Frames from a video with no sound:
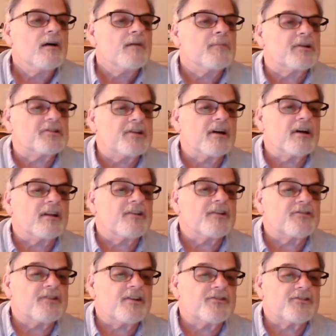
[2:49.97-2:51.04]
But still,
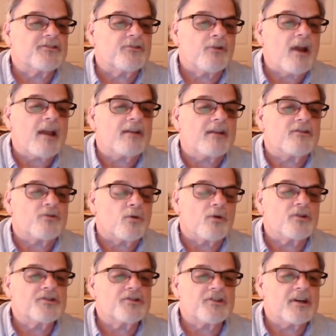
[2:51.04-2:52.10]
it's great.
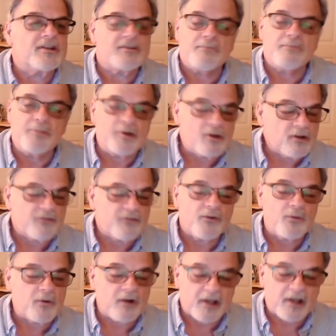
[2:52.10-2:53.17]
George does
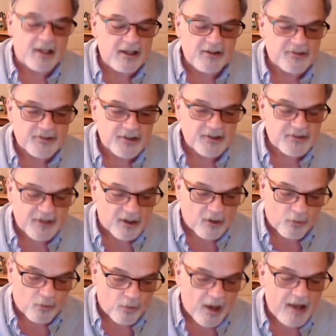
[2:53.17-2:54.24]
beautiful work. He is just a
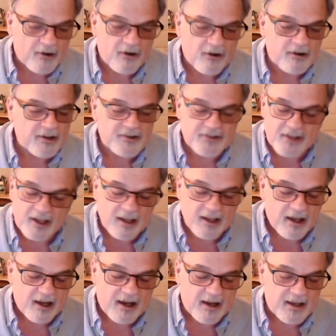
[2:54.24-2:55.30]
great artist.
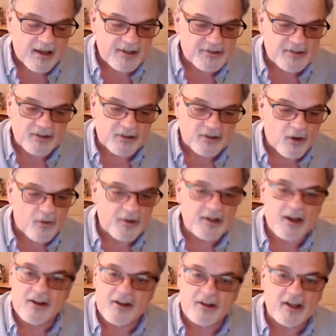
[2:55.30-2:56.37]
You go
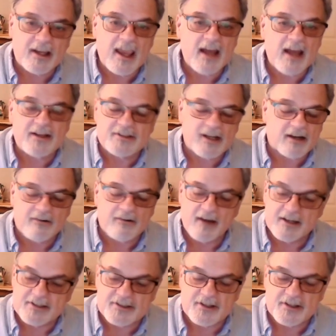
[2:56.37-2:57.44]
in there, you look at it, it's like
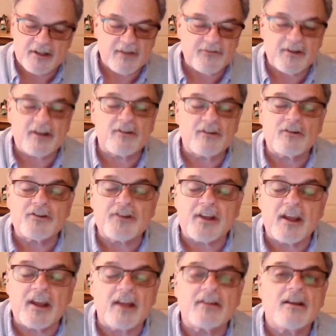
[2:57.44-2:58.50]
Crisis on Infinite Earths
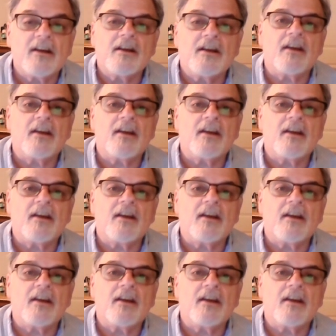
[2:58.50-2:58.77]
again.